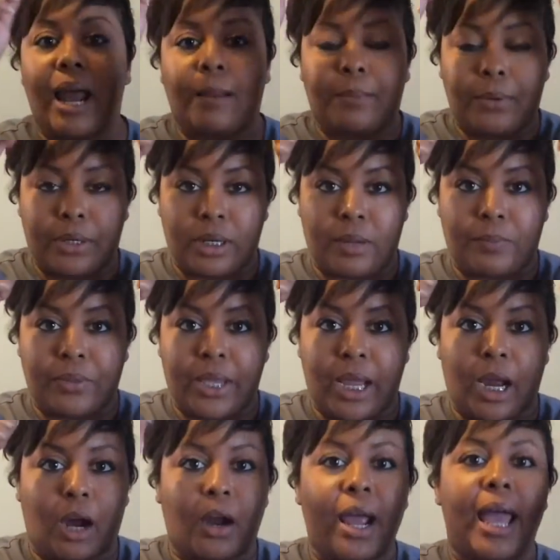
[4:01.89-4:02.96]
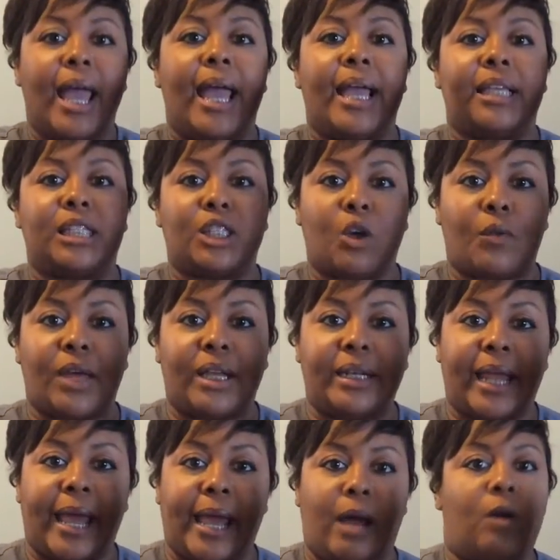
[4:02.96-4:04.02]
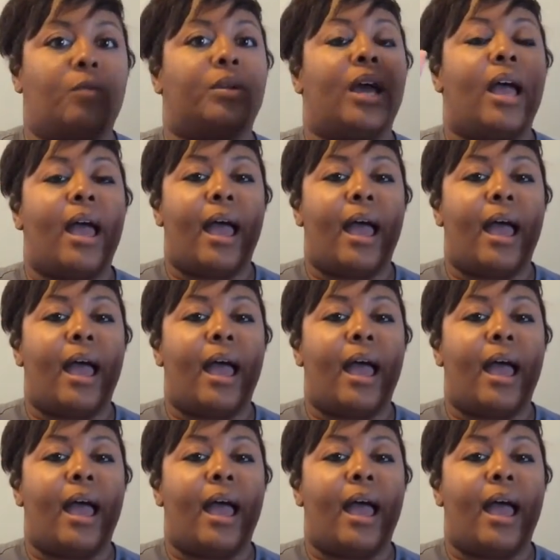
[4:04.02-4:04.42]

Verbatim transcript: kind of put it up there and sew that down.